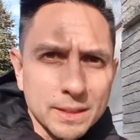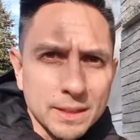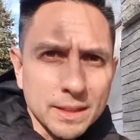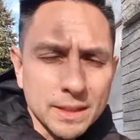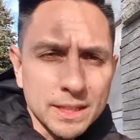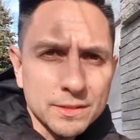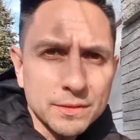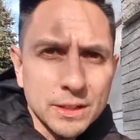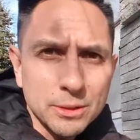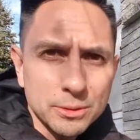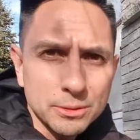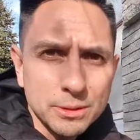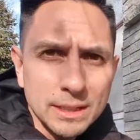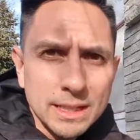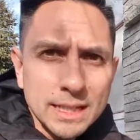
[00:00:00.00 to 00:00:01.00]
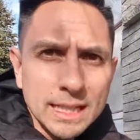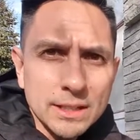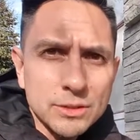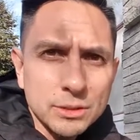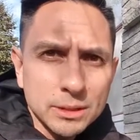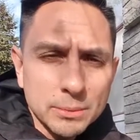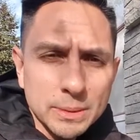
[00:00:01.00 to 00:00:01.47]
this video
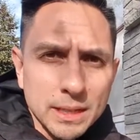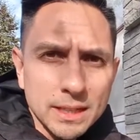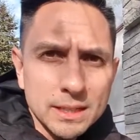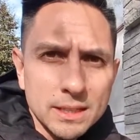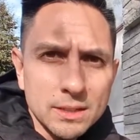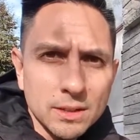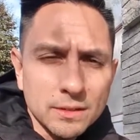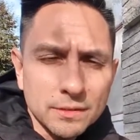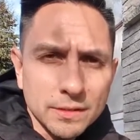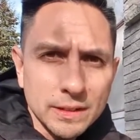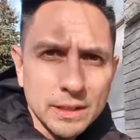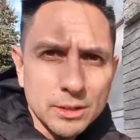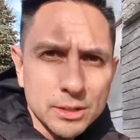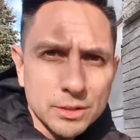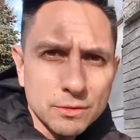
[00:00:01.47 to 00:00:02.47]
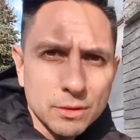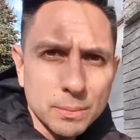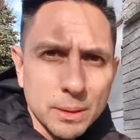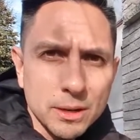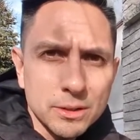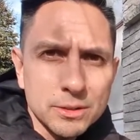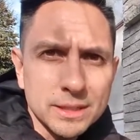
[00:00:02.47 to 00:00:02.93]
gives you a little bit of idea on foundation
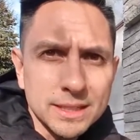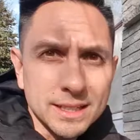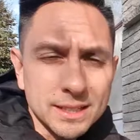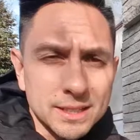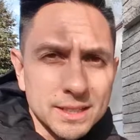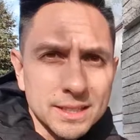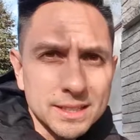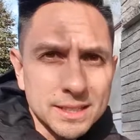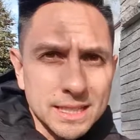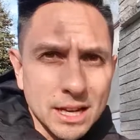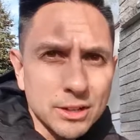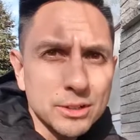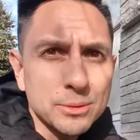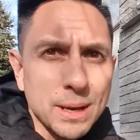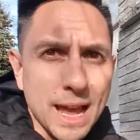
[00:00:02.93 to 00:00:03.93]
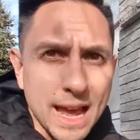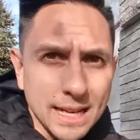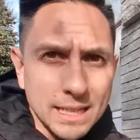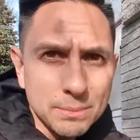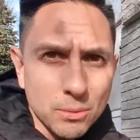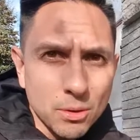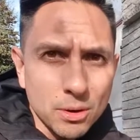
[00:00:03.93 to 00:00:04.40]
repairs. It doesn't scare you
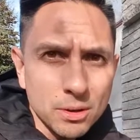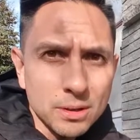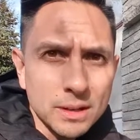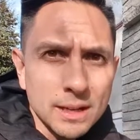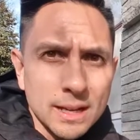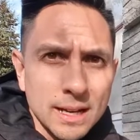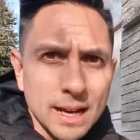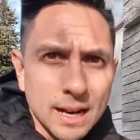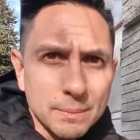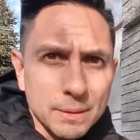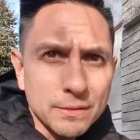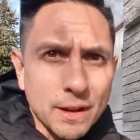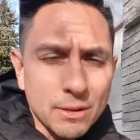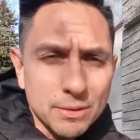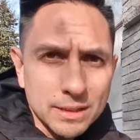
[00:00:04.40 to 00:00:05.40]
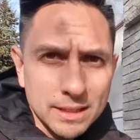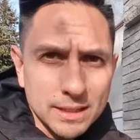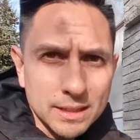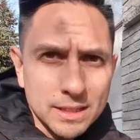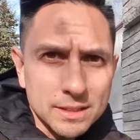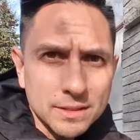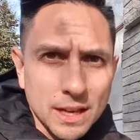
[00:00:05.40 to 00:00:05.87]
anymore. If you found
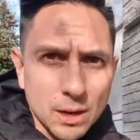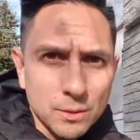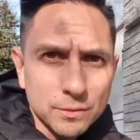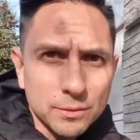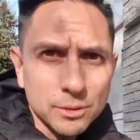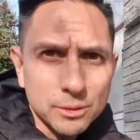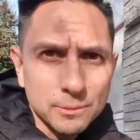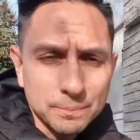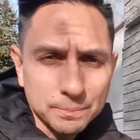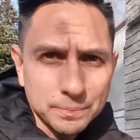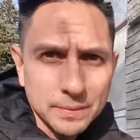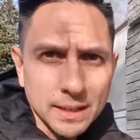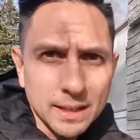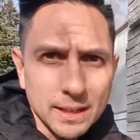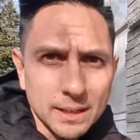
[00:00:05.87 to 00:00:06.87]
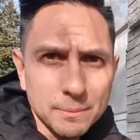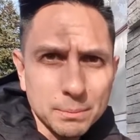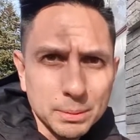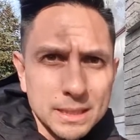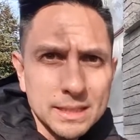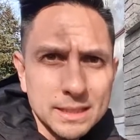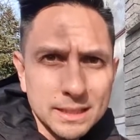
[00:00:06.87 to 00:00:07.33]
this helpful,
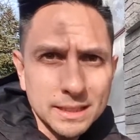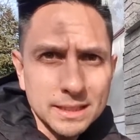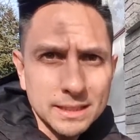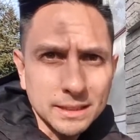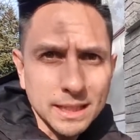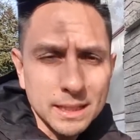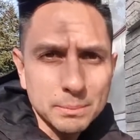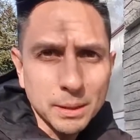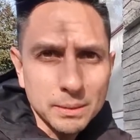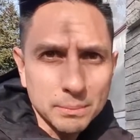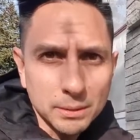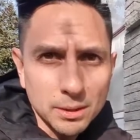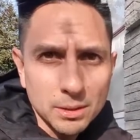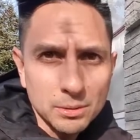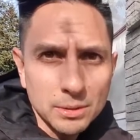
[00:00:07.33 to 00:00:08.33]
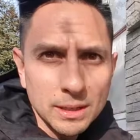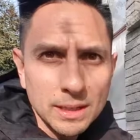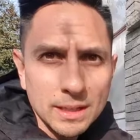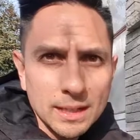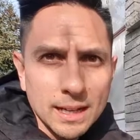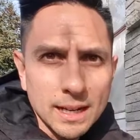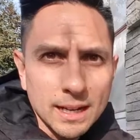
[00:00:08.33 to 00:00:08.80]
please click the like button below,
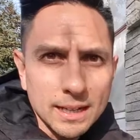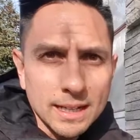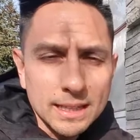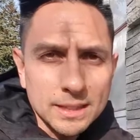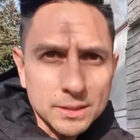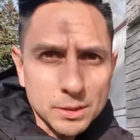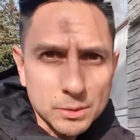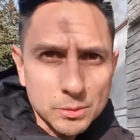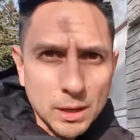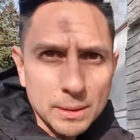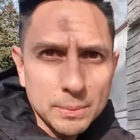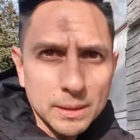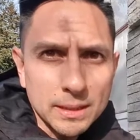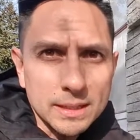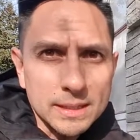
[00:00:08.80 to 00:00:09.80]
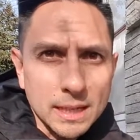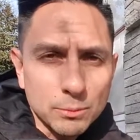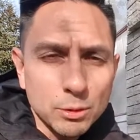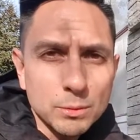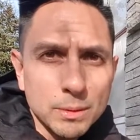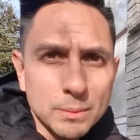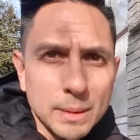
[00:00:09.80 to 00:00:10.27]
hit the subscribe button, because I
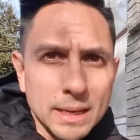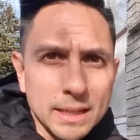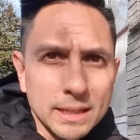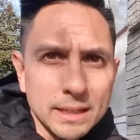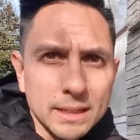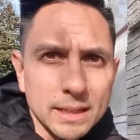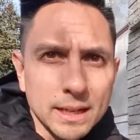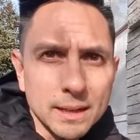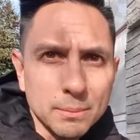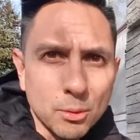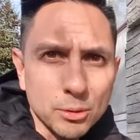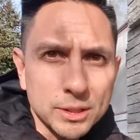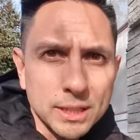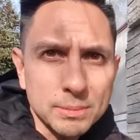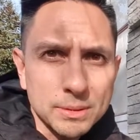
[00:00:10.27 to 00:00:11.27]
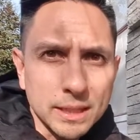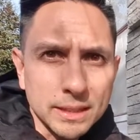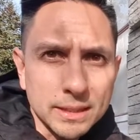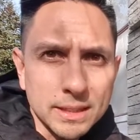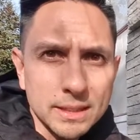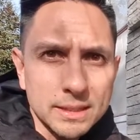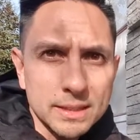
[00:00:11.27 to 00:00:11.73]
will be making more tips like
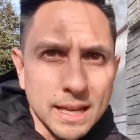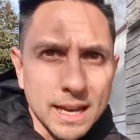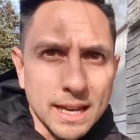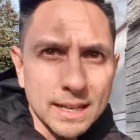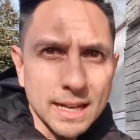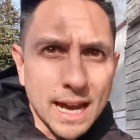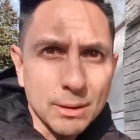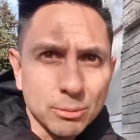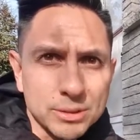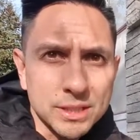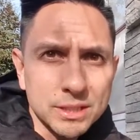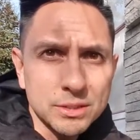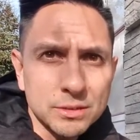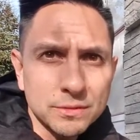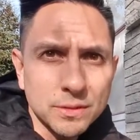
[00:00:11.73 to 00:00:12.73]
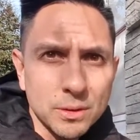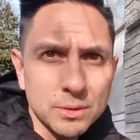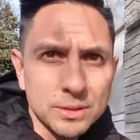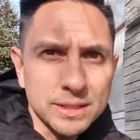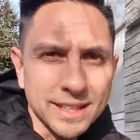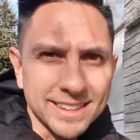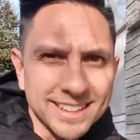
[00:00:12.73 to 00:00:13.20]
this, and I will see you
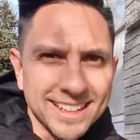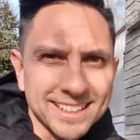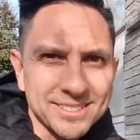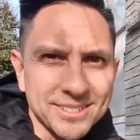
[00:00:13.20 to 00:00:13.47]
folks in the next